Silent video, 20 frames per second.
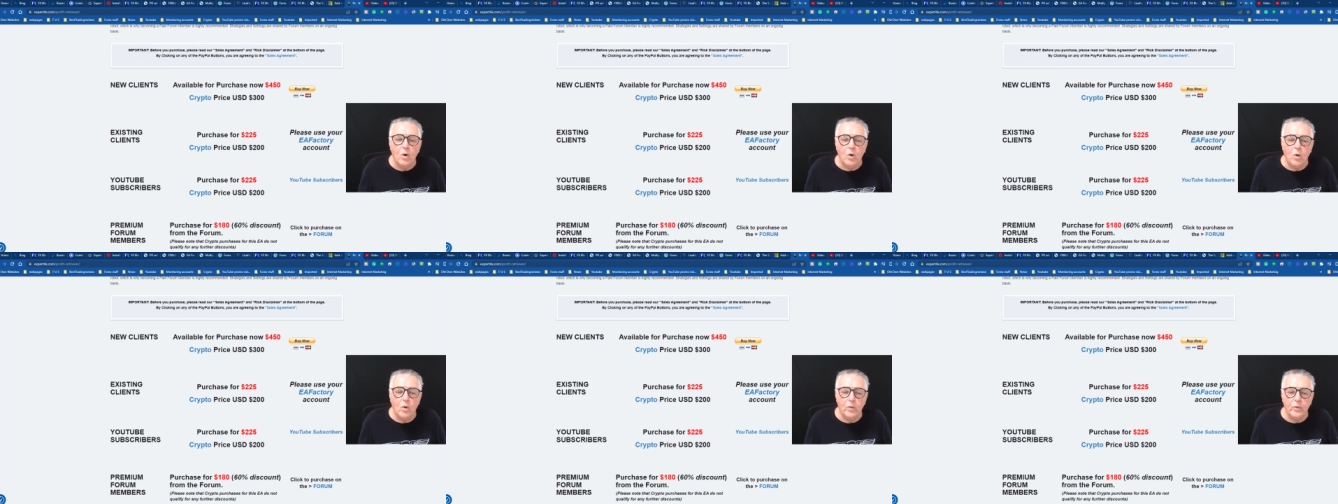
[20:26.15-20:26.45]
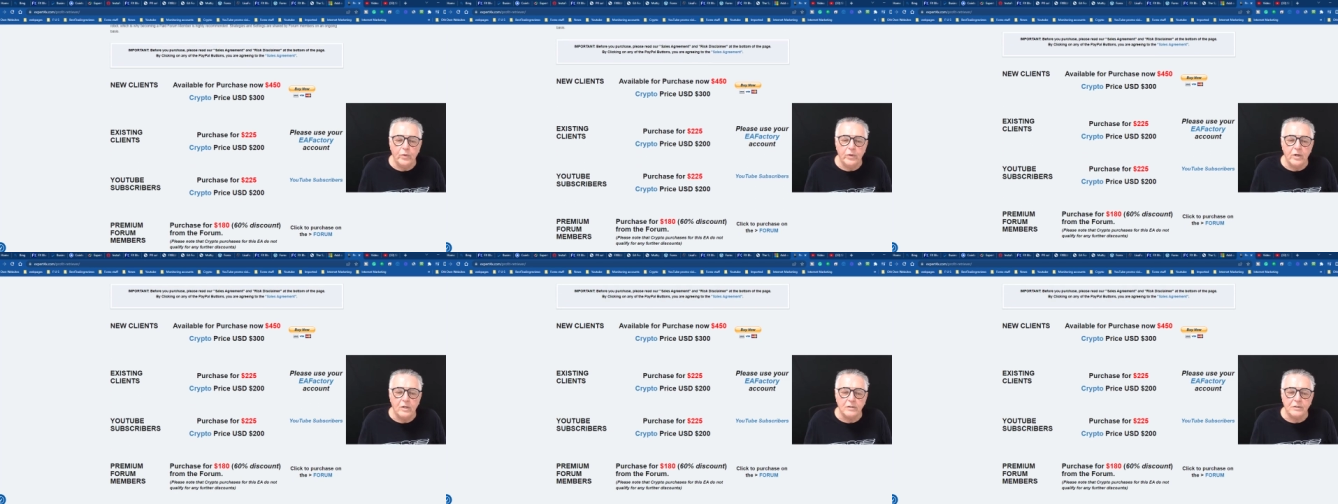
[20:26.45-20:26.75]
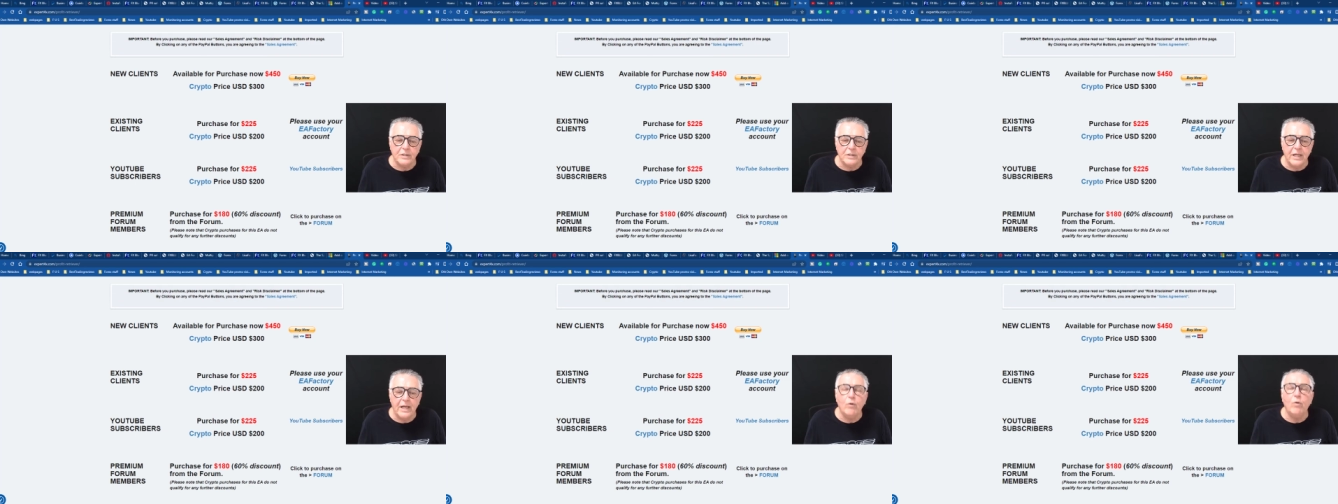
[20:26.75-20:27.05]
or
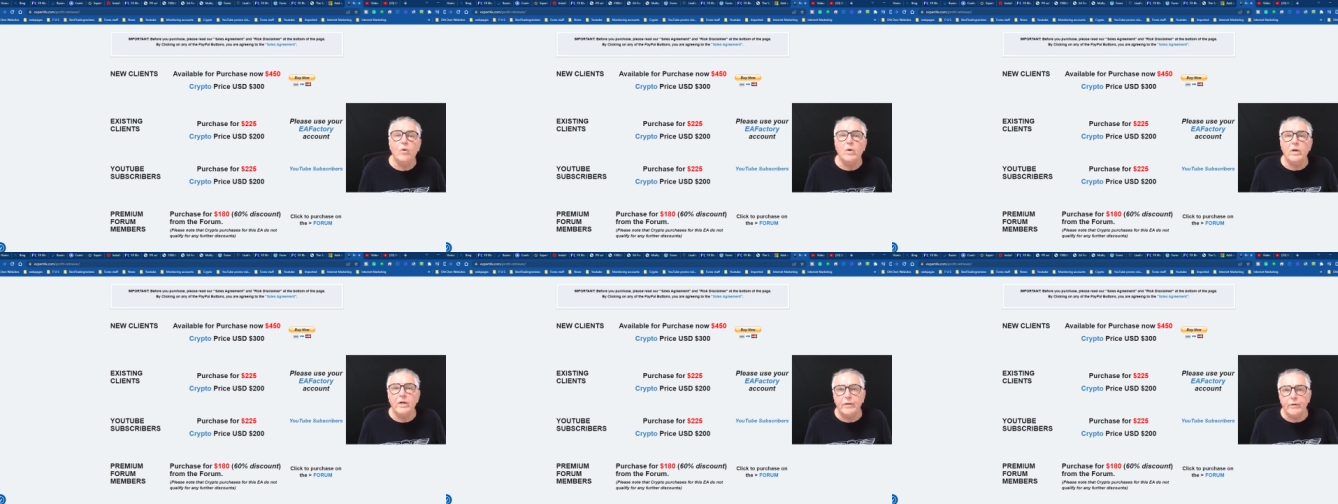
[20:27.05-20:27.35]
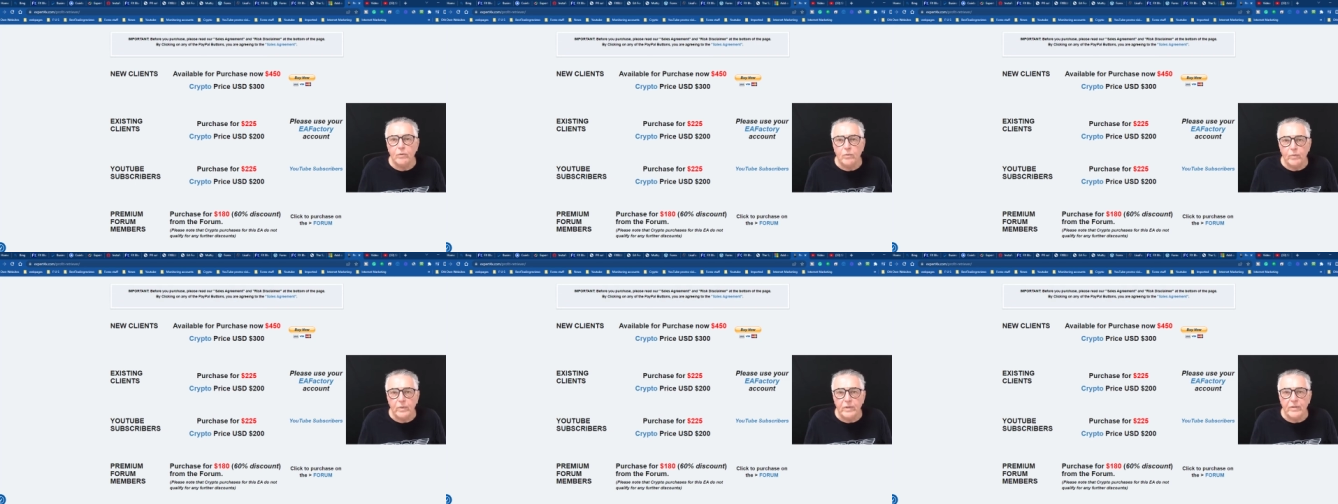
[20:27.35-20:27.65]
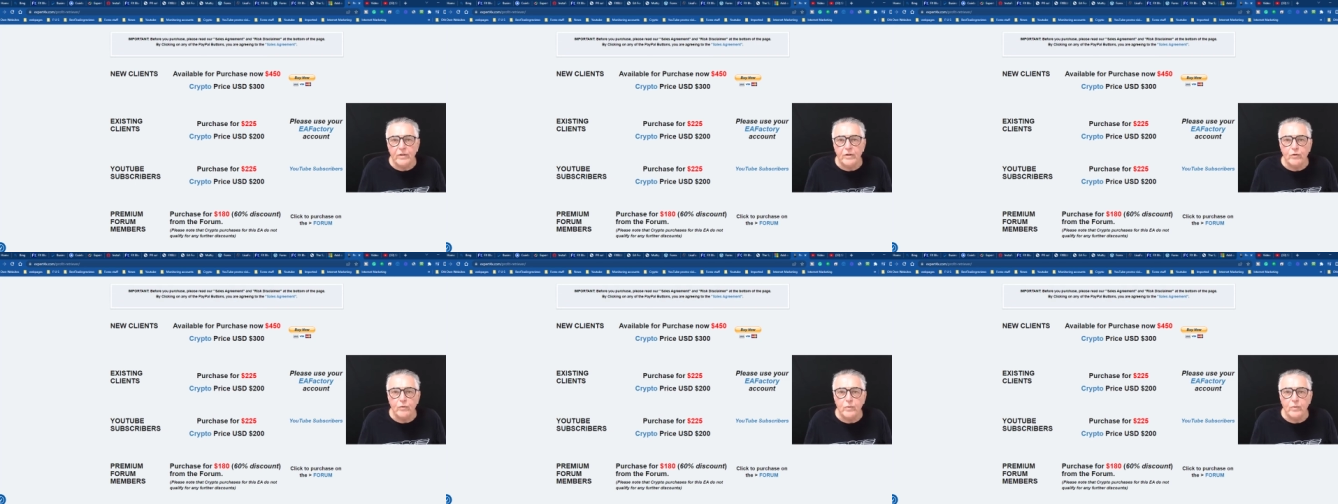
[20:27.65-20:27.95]
not or
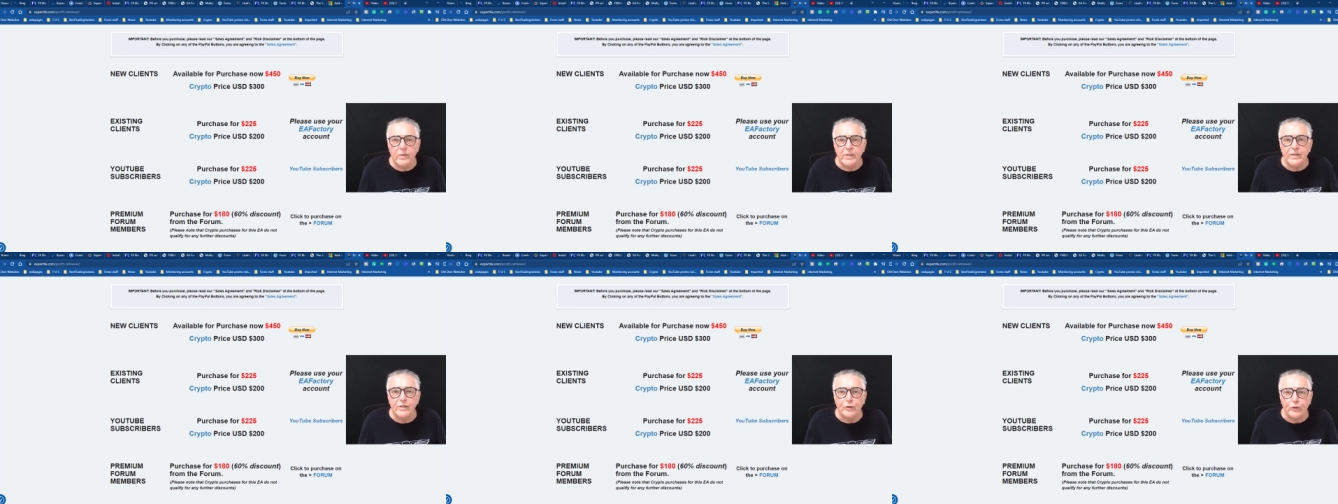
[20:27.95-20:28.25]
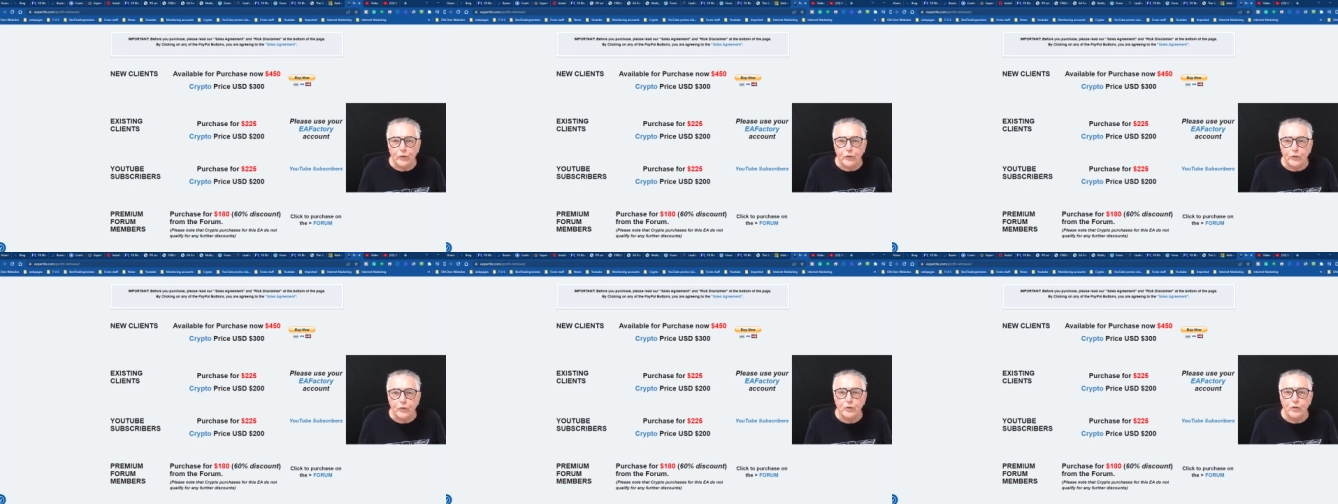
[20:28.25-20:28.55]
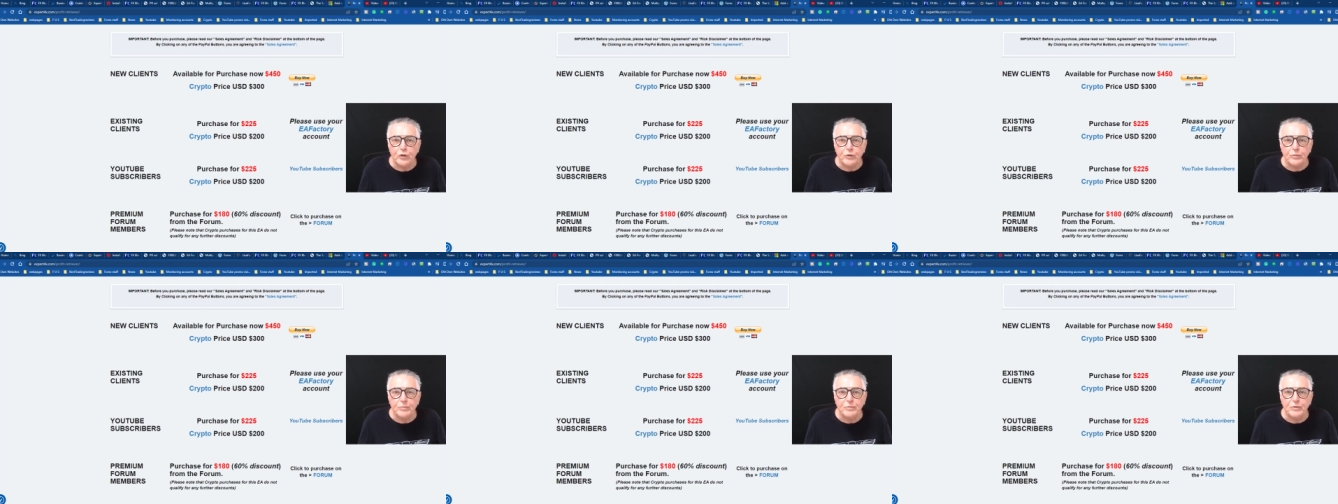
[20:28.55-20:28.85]
whether you're a
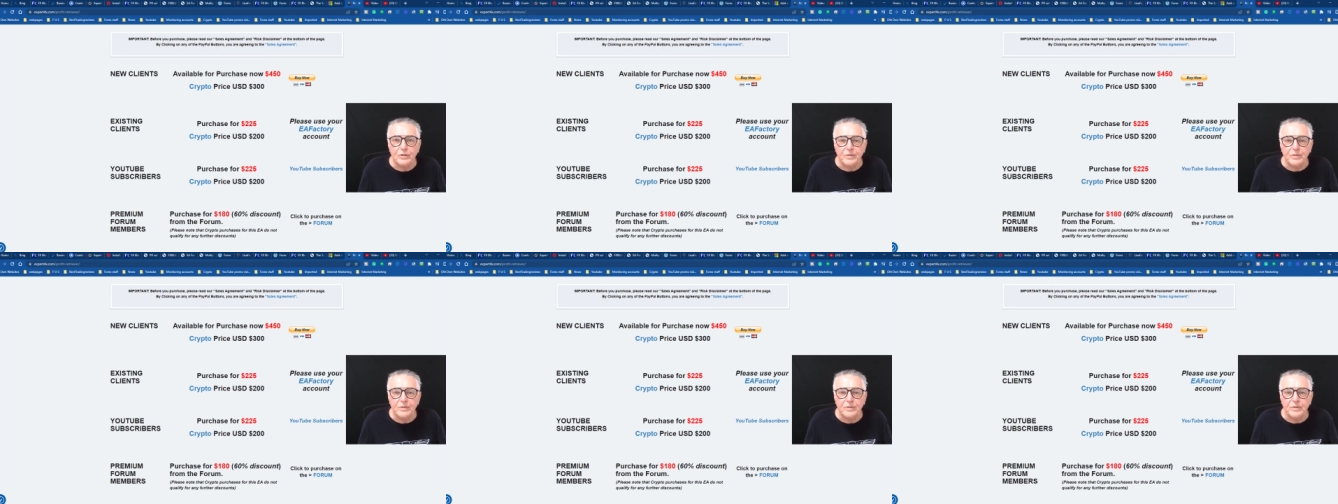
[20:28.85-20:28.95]
YouTube